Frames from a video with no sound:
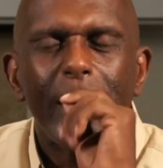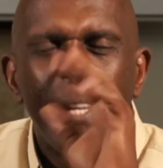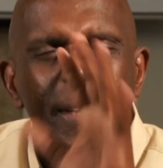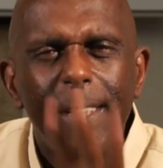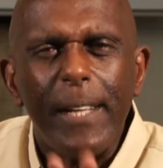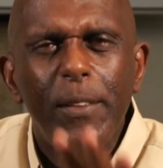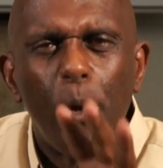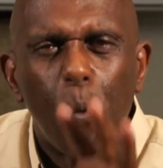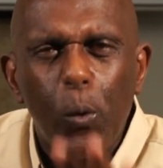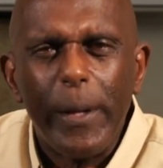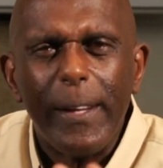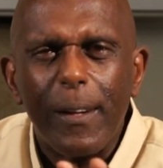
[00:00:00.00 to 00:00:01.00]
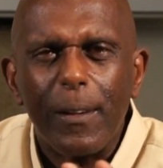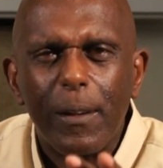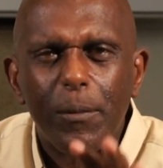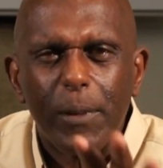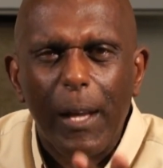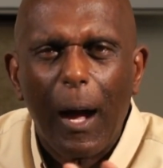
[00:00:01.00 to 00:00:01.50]
is in the will
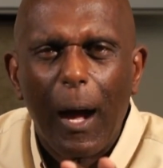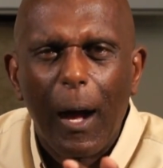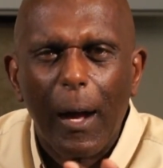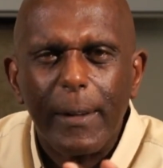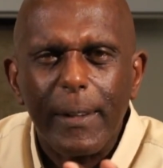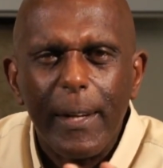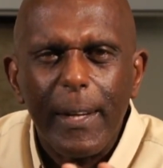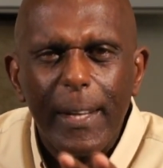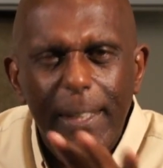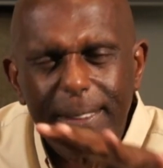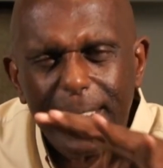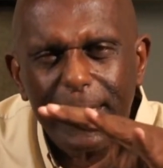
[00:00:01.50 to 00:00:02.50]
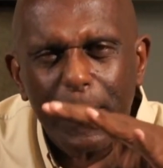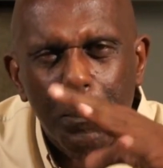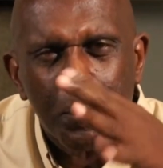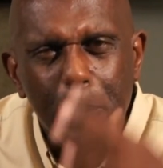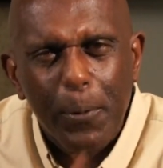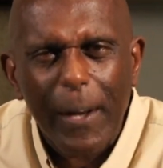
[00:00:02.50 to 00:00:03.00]
of God. It's in the
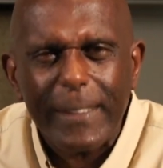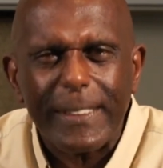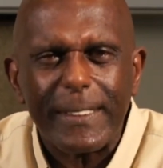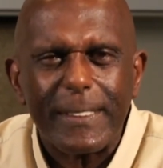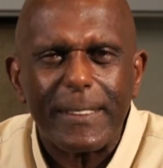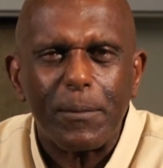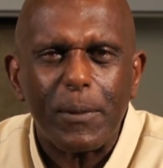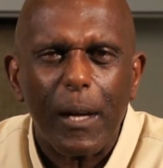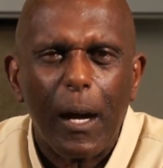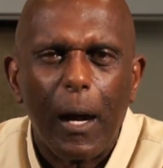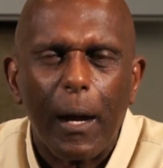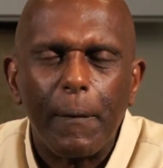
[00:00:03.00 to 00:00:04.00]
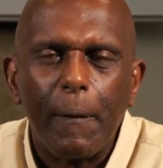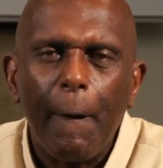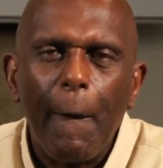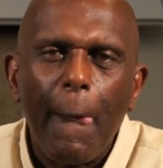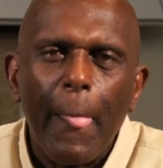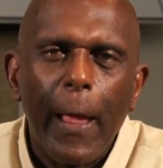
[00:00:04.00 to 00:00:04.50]
presence of God.
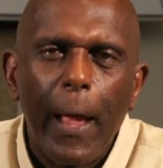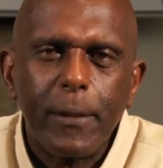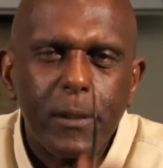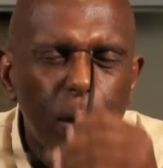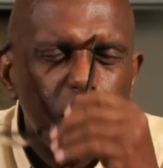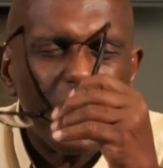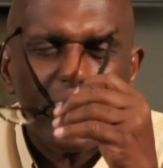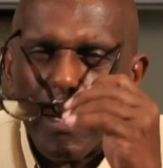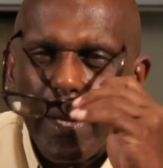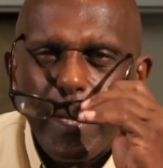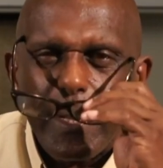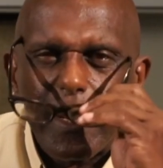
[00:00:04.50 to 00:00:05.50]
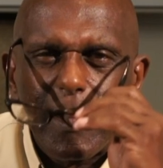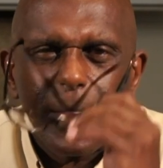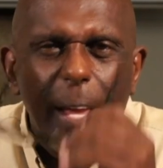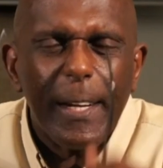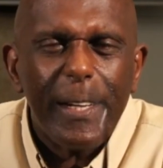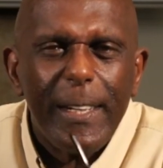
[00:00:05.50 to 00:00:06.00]
And so look,
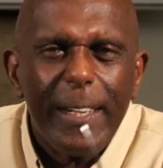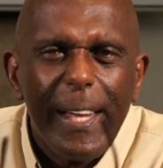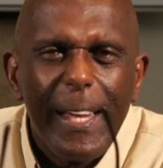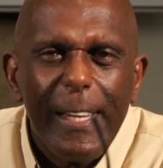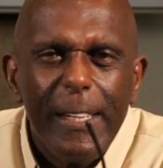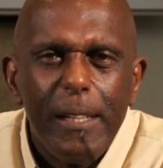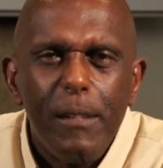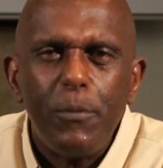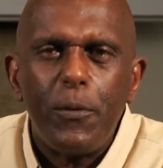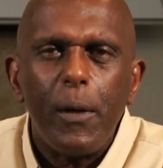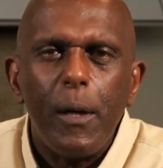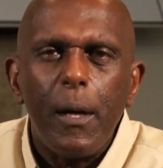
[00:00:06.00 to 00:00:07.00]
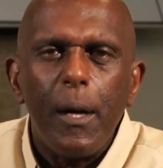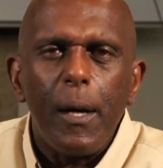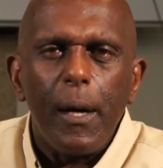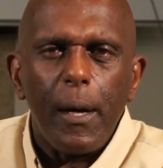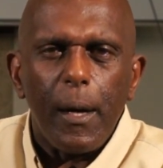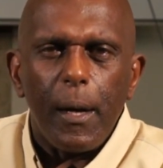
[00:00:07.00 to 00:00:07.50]
they leave
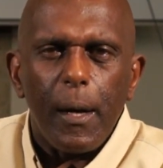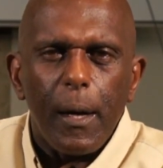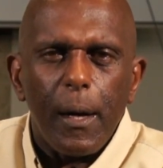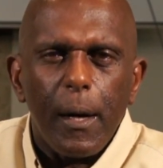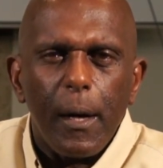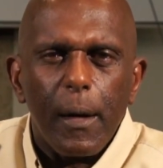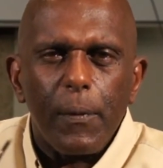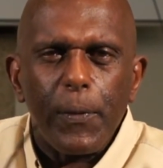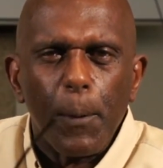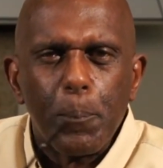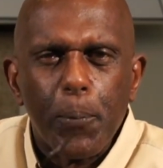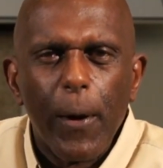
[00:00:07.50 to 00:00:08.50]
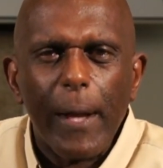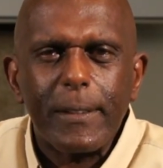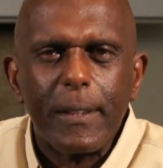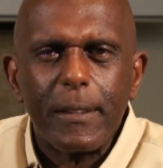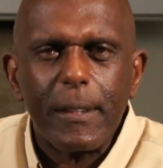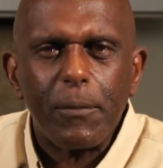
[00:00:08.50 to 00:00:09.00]
the
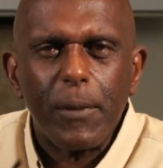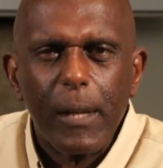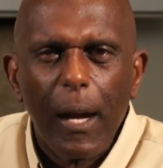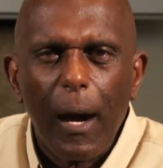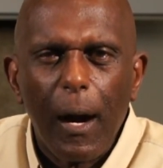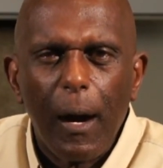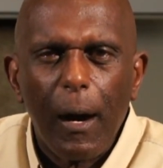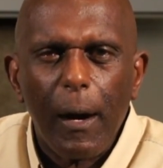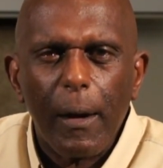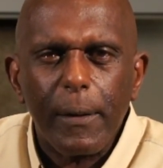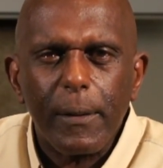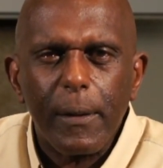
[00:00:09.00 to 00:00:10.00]
presence of God